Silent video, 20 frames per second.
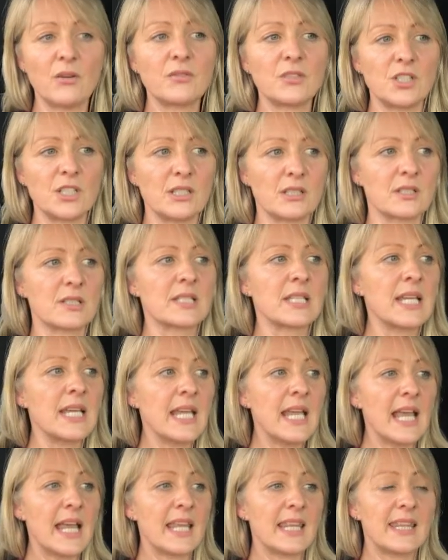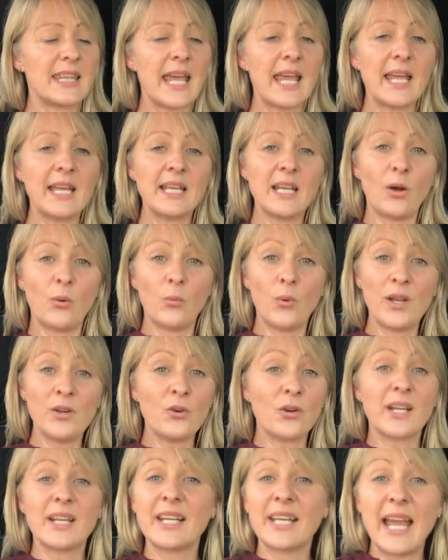Jesus, then we're
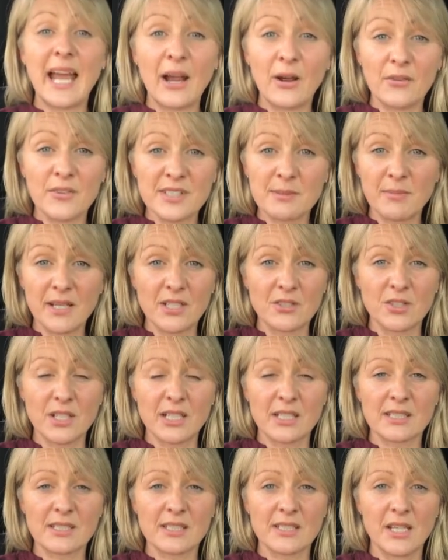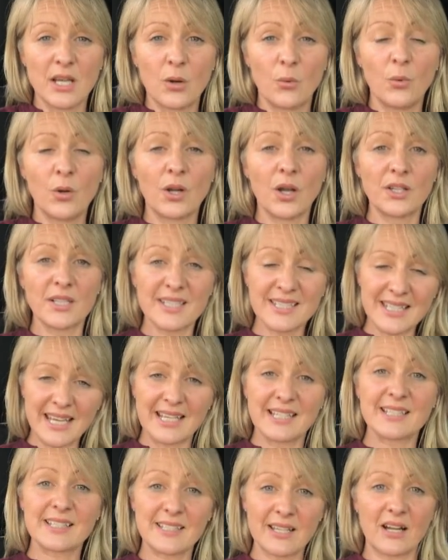not going to get out of this Matrix. We're going to stay
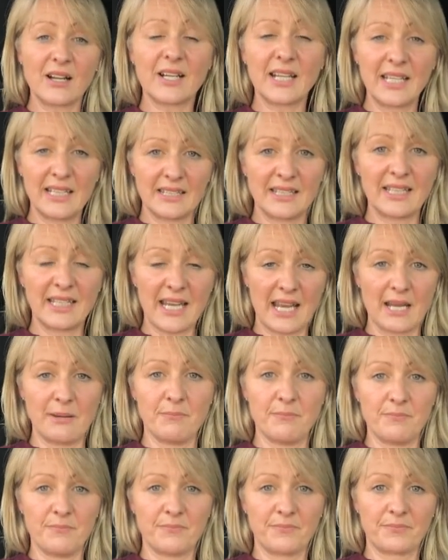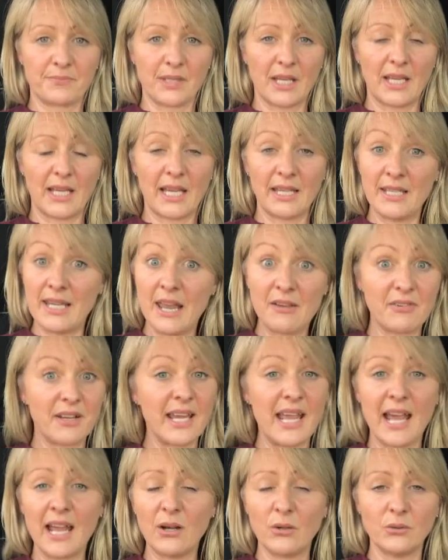stuck in the game and never
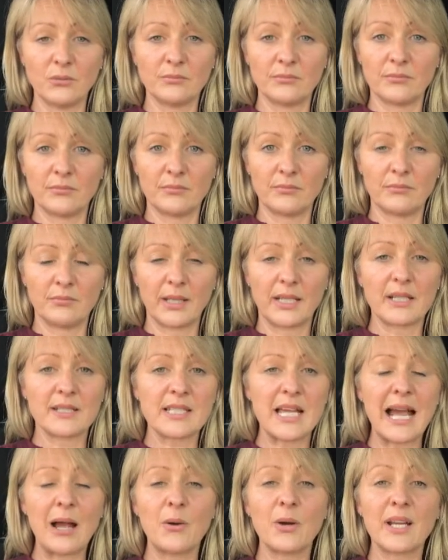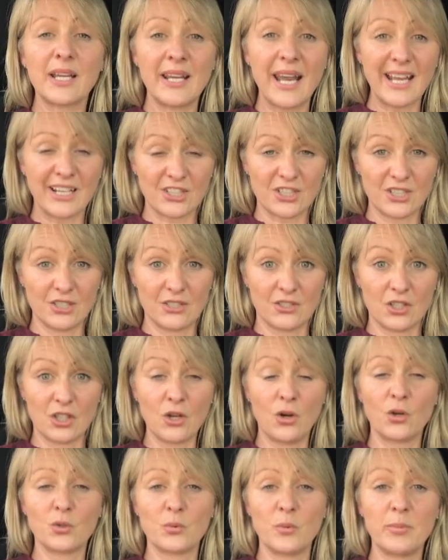get out, because our connection to
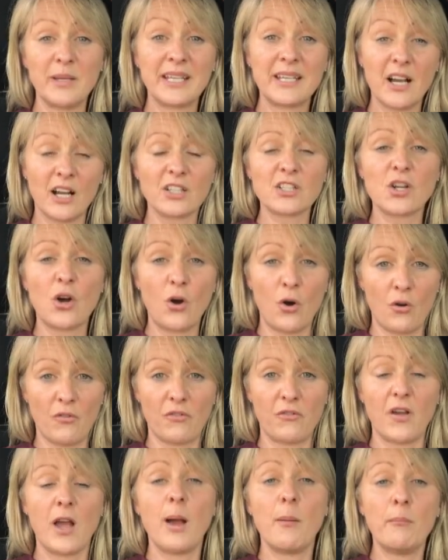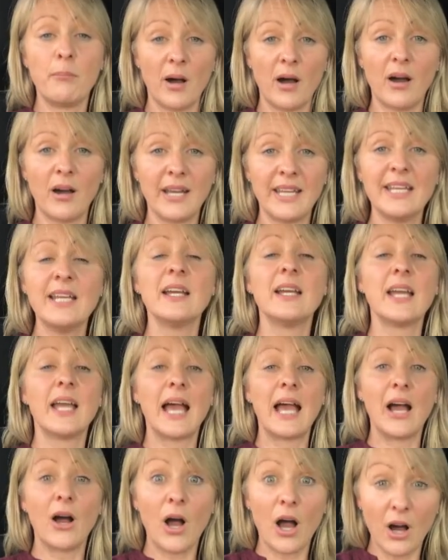God will be cut off by
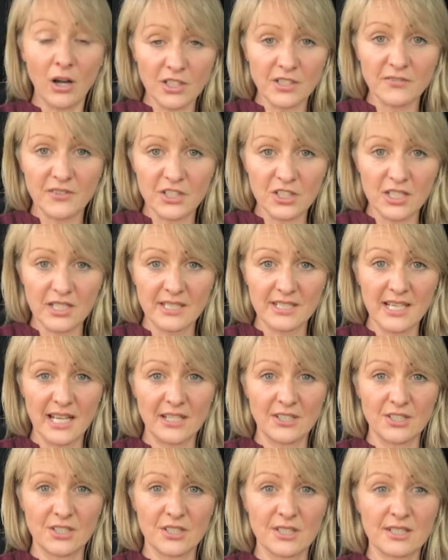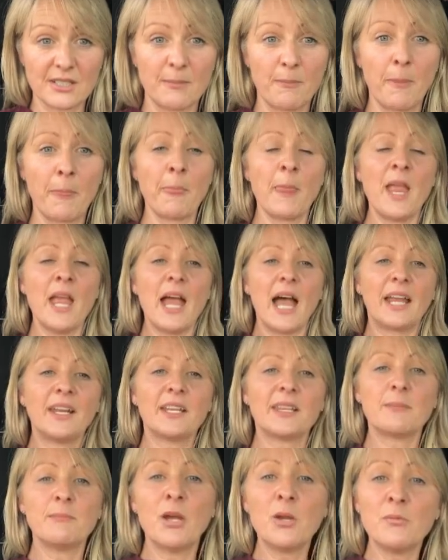artificial intelligence. And
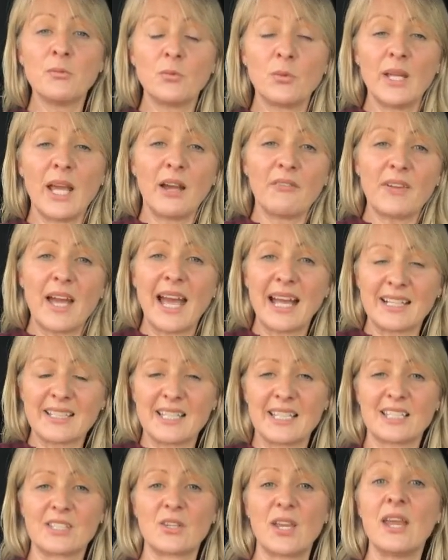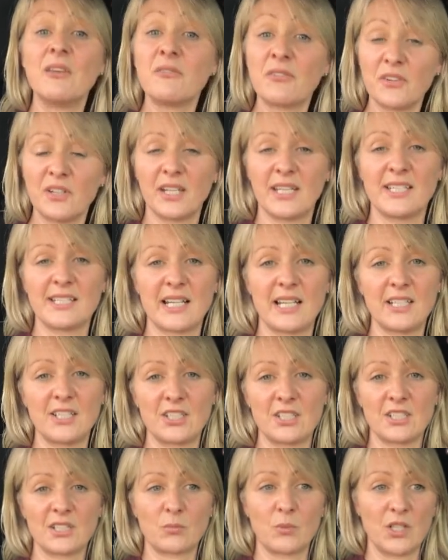at the moment we have access to infinite
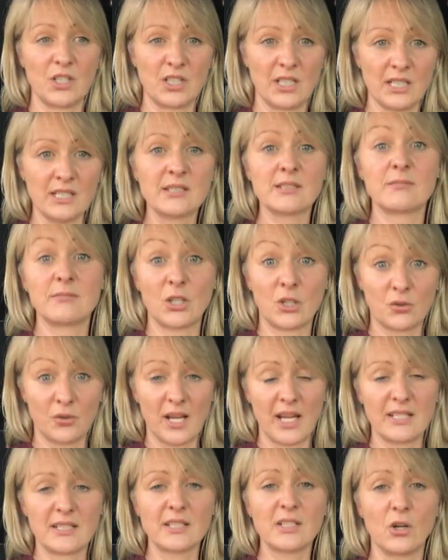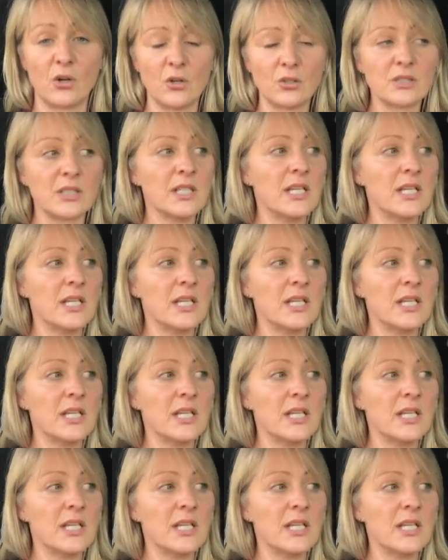intelligence, which is the creator God,